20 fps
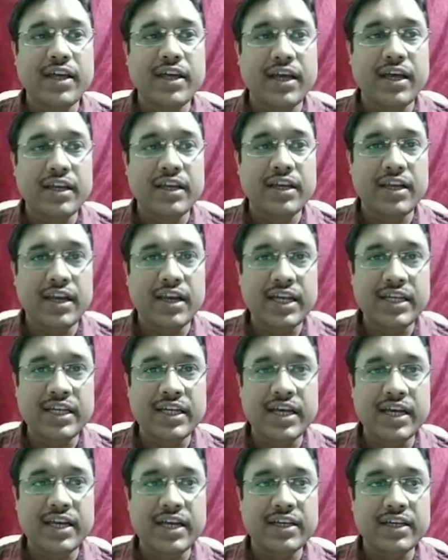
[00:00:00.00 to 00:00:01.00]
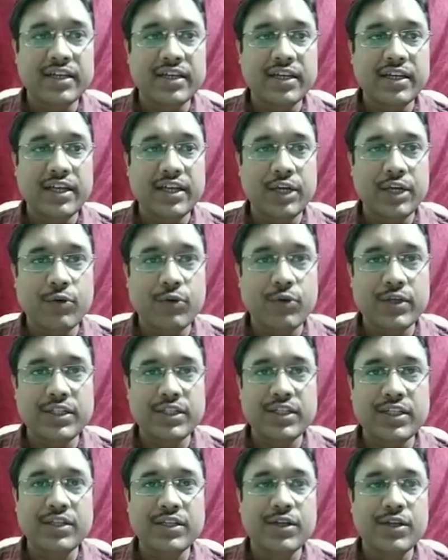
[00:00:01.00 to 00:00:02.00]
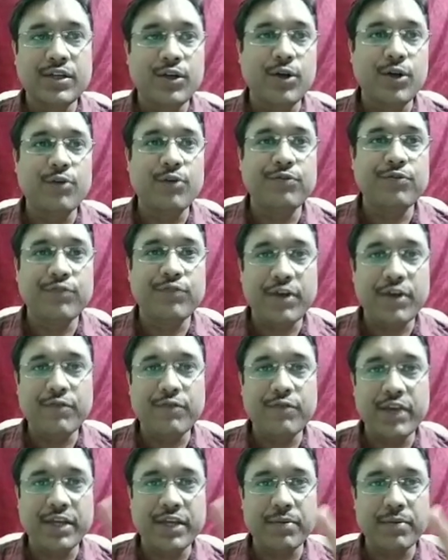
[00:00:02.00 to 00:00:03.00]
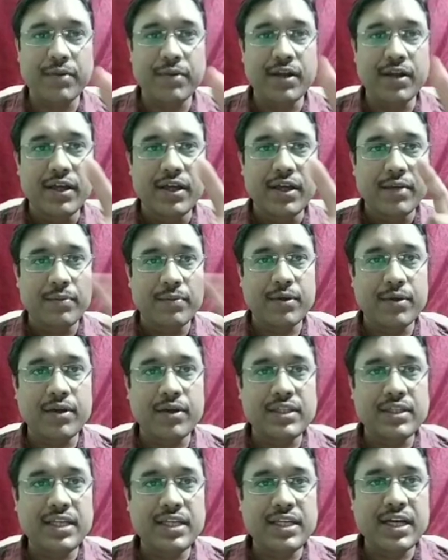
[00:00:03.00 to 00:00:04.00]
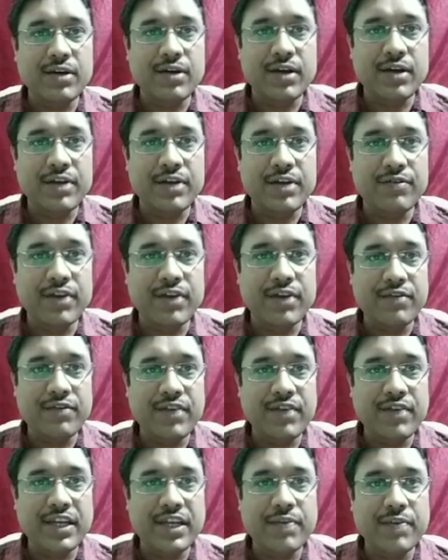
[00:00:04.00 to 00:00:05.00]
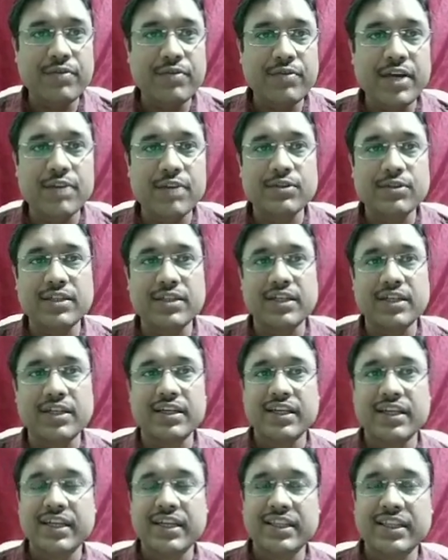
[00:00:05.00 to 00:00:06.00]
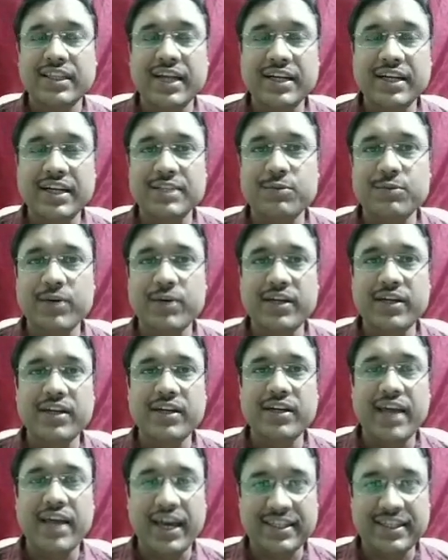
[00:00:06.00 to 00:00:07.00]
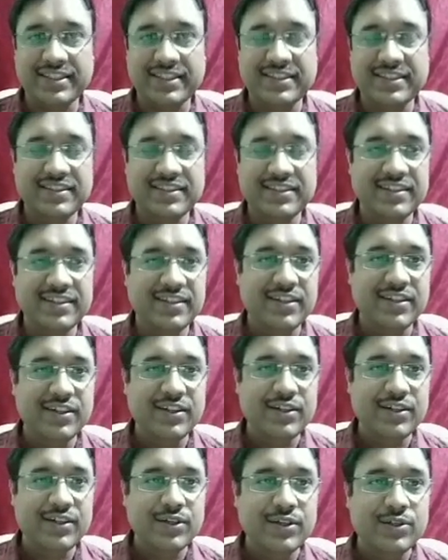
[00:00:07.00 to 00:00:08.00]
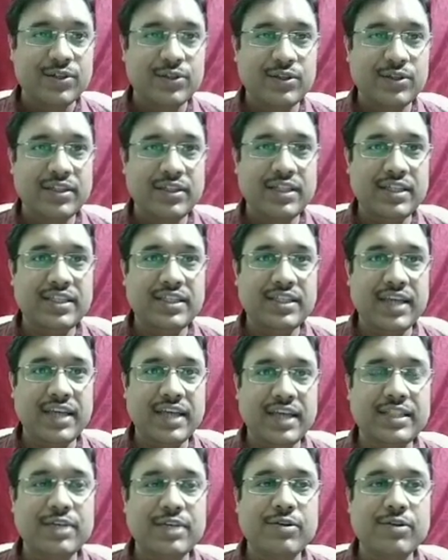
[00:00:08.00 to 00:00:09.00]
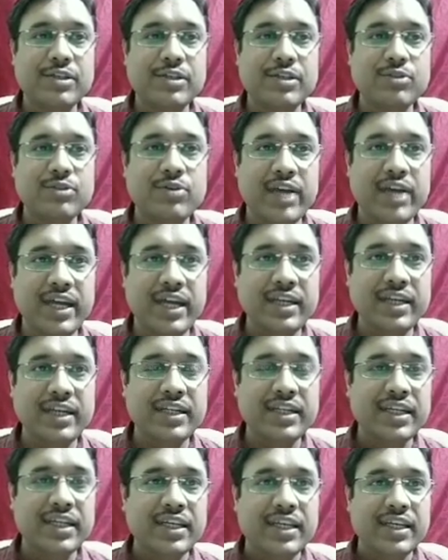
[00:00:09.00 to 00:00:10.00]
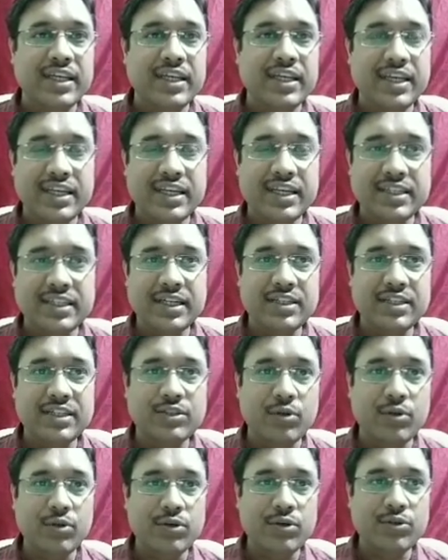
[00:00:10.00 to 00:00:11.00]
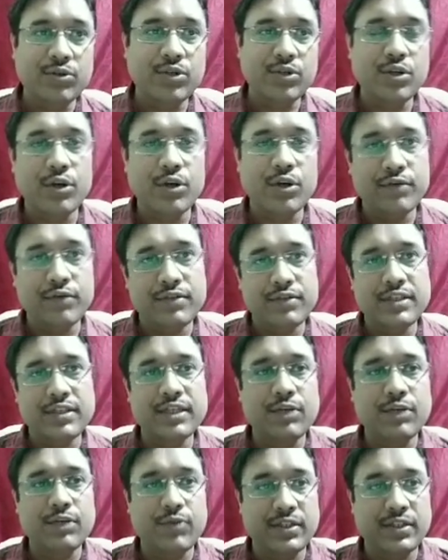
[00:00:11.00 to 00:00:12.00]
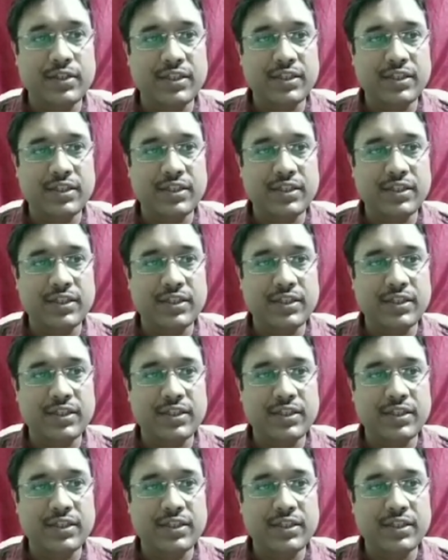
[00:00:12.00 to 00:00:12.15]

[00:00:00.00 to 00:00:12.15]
linear equation of one variable, because here only one variable we are using, that is one x. So this x equals to 9 is the solution of this equation.